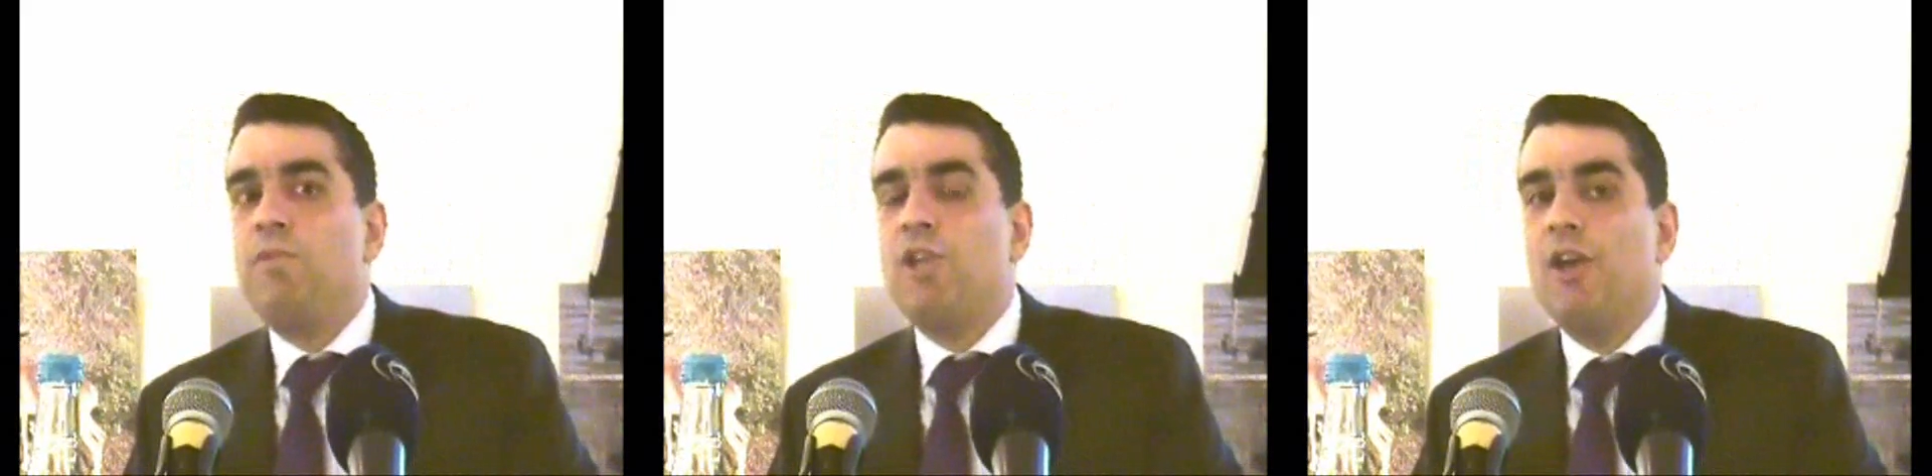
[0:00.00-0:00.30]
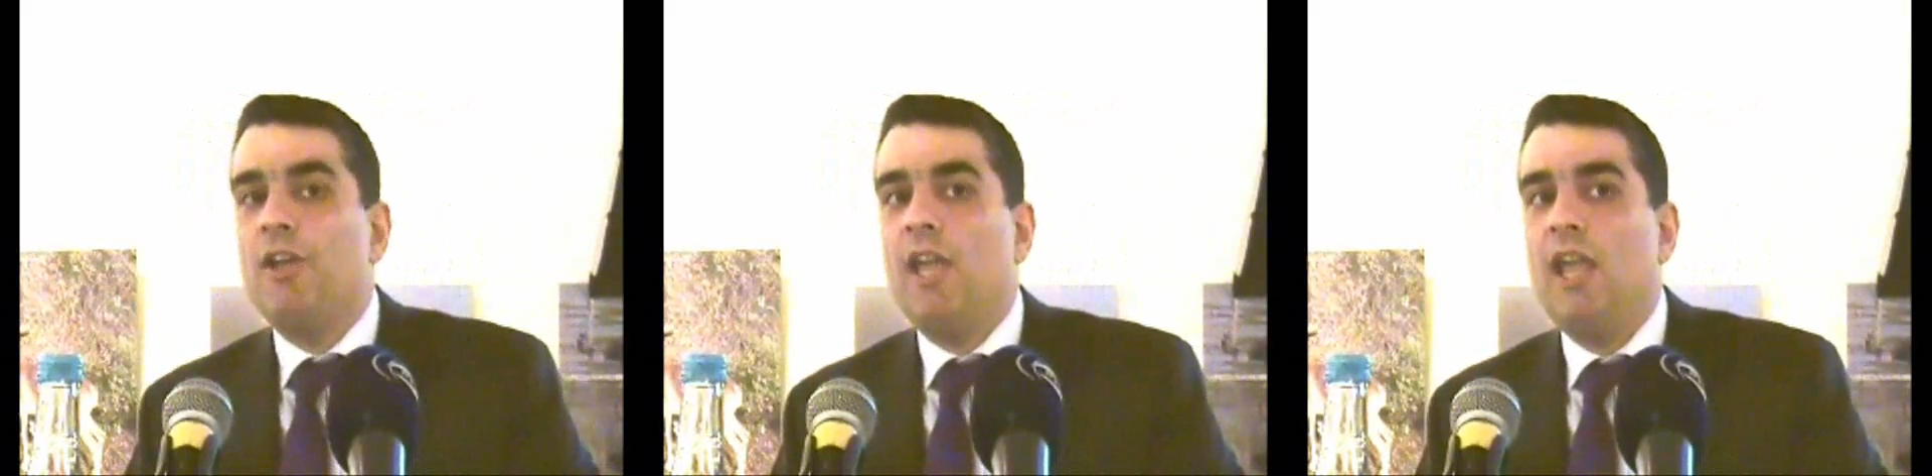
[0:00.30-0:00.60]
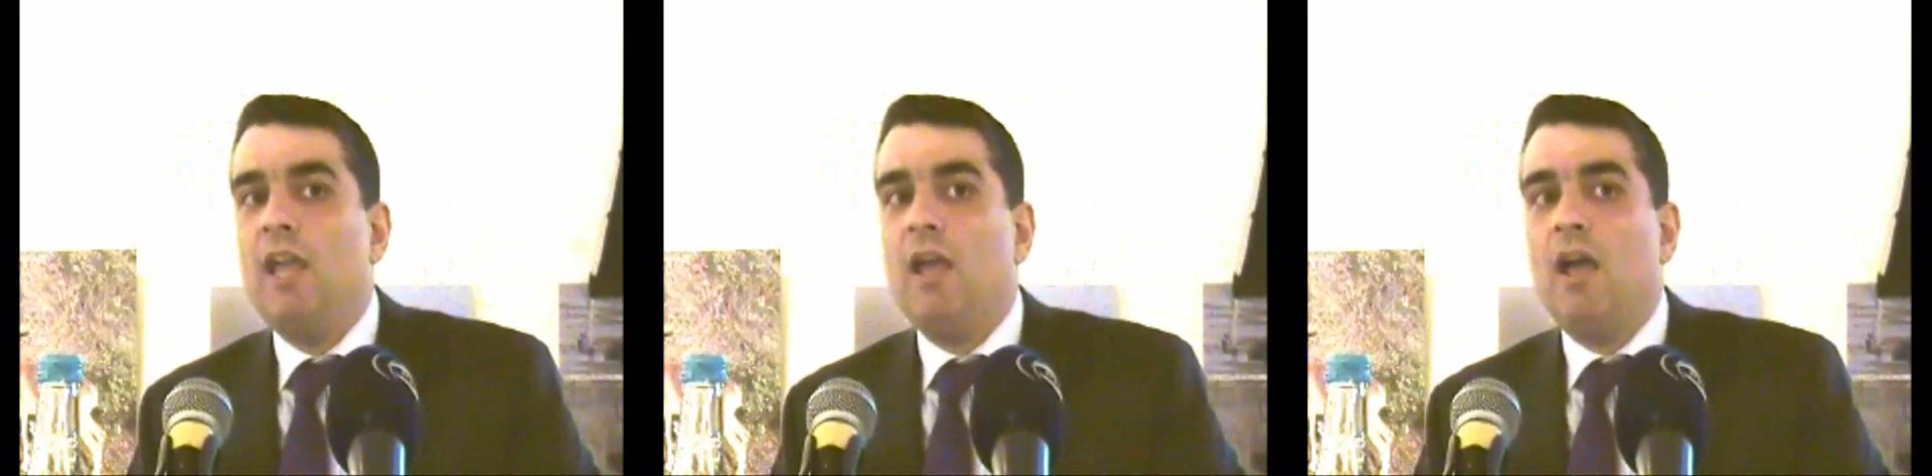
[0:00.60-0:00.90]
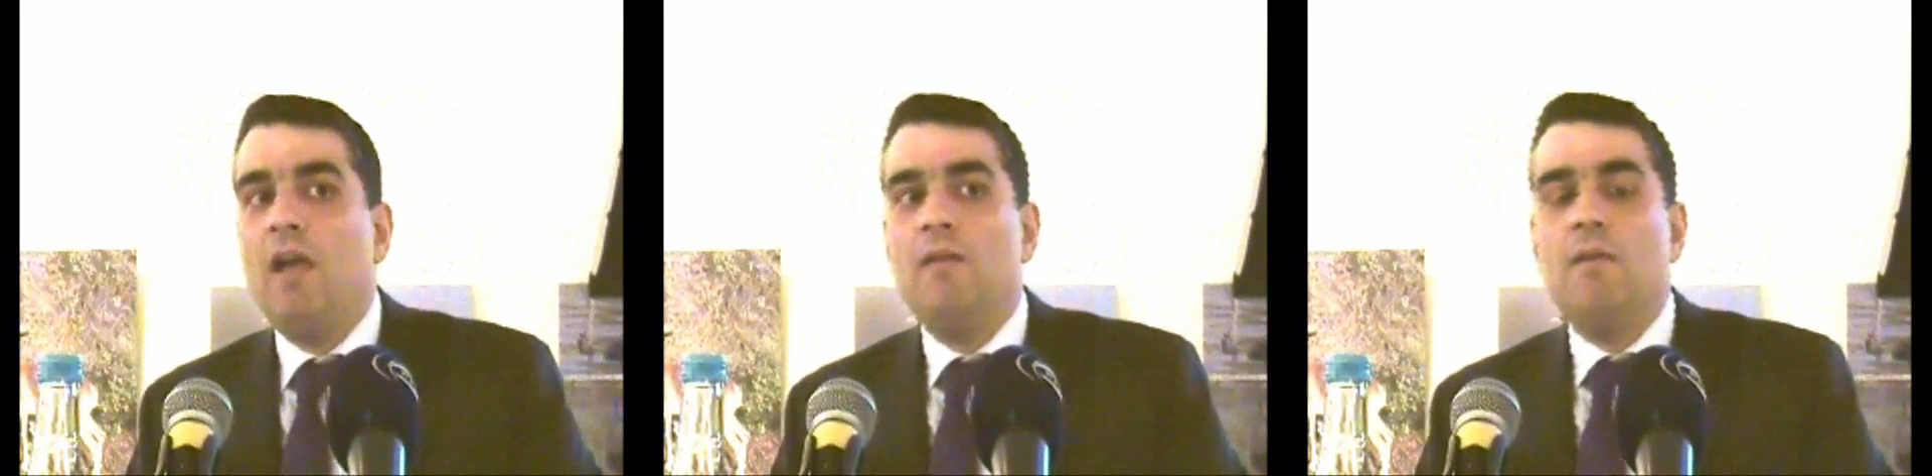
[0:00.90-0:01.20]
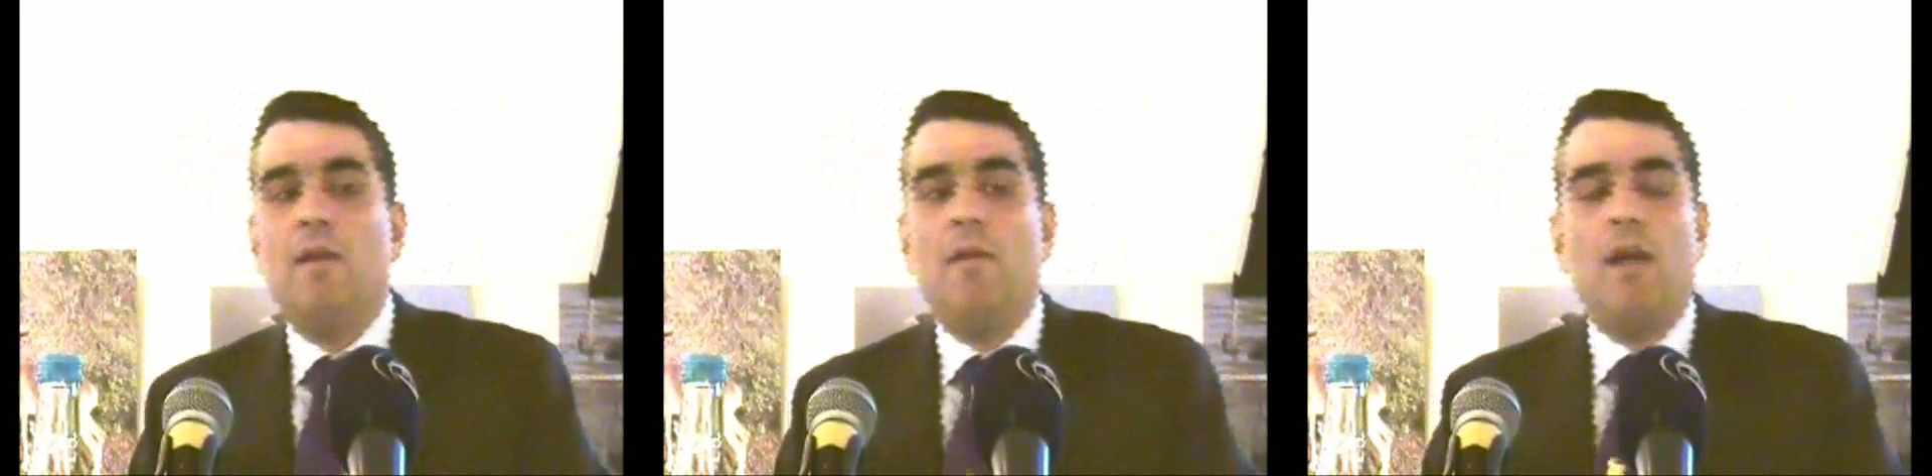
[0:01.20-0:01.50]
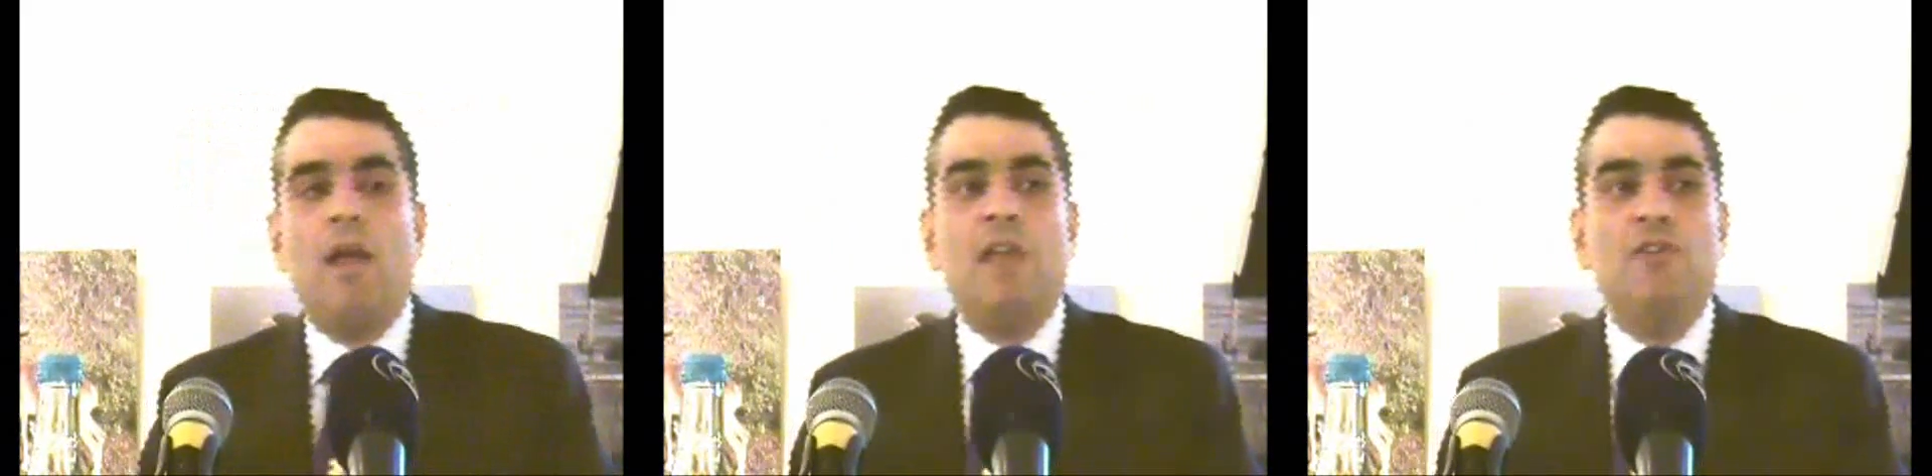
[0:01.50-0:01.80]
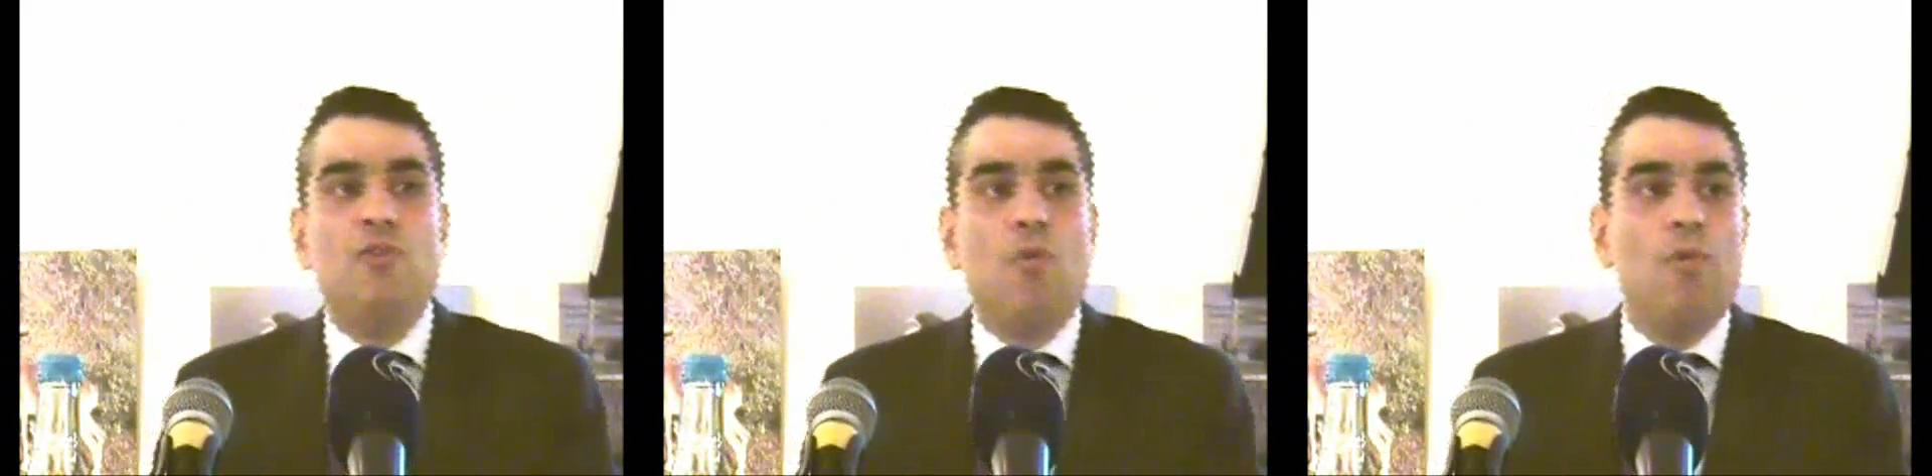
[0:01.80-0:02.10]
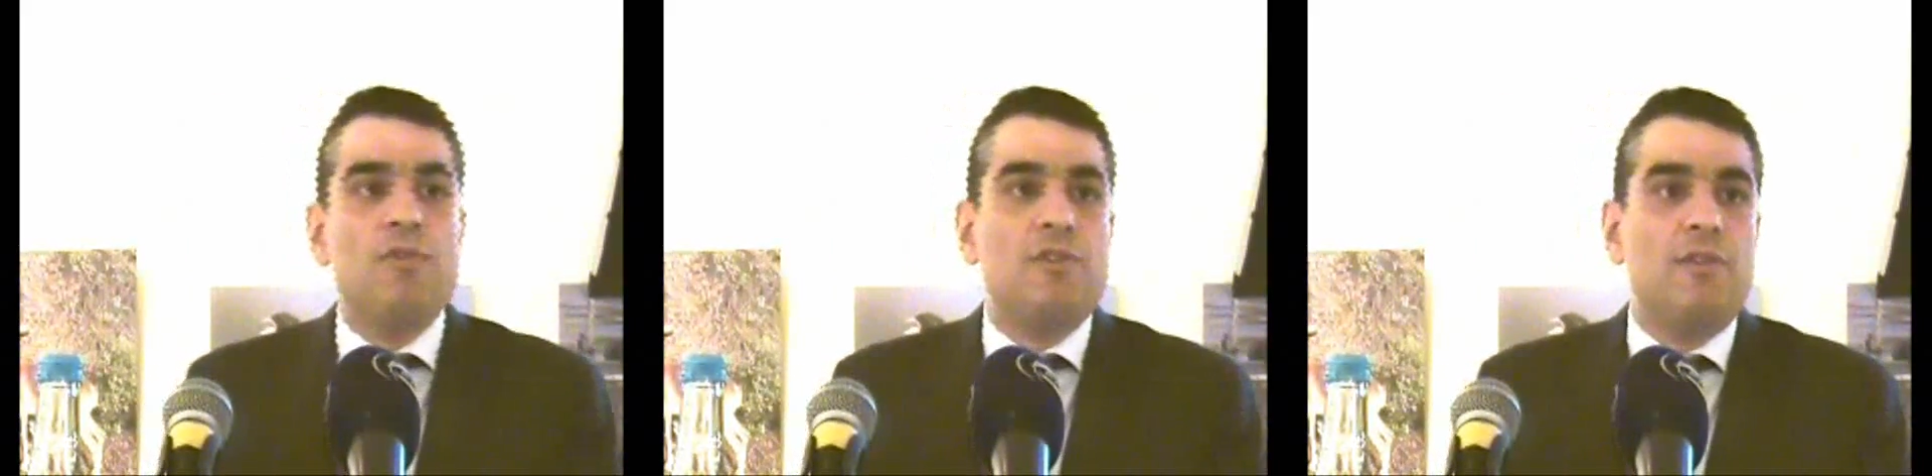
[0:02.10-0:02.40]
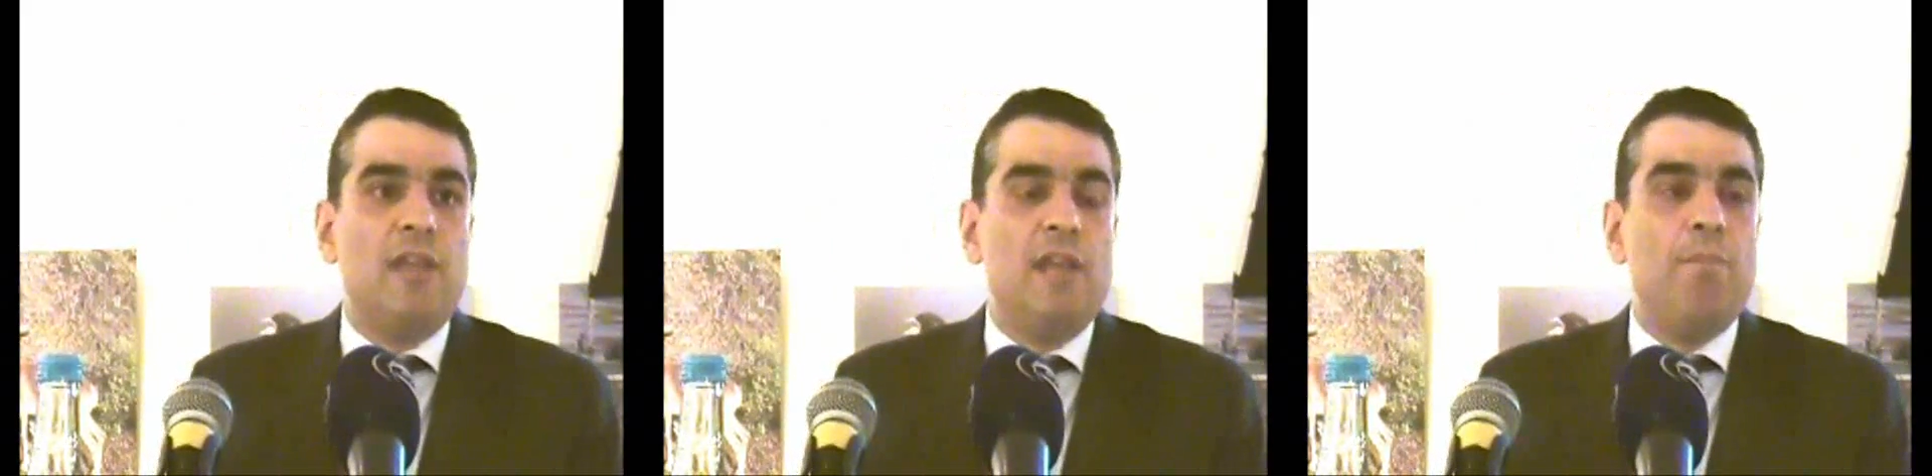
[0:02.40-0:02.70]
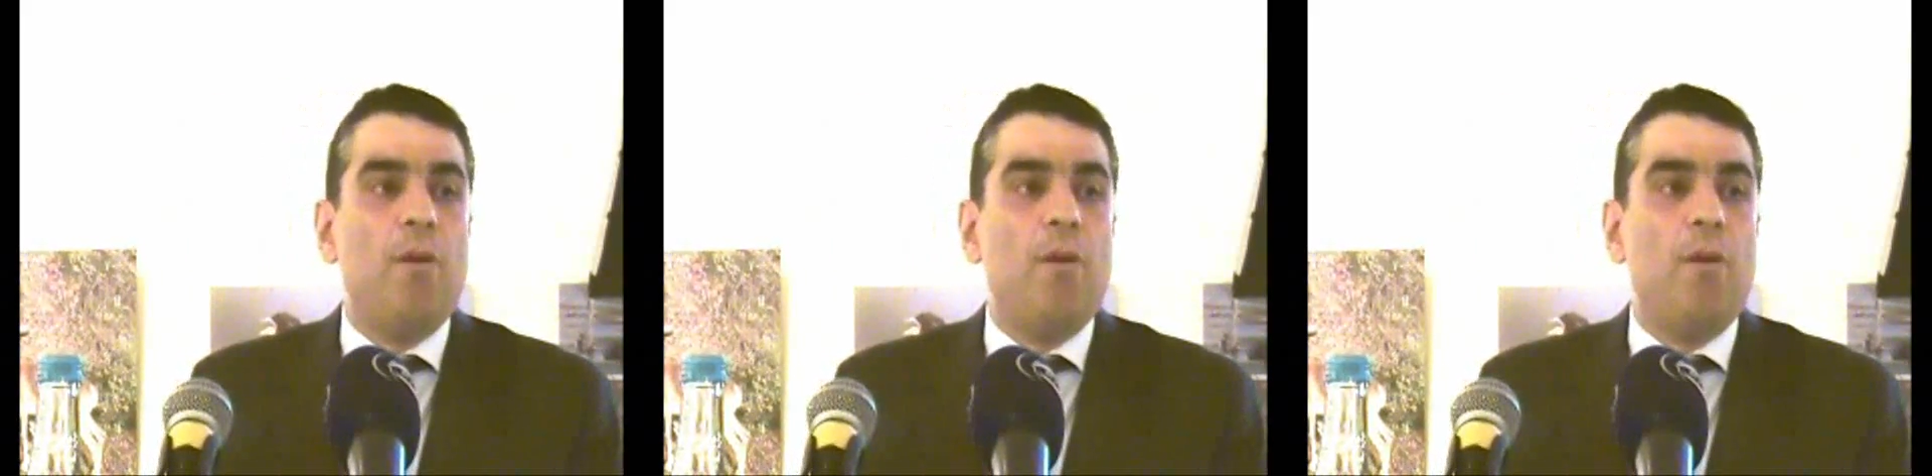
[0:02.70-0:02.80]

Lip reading: Turkey endorsed the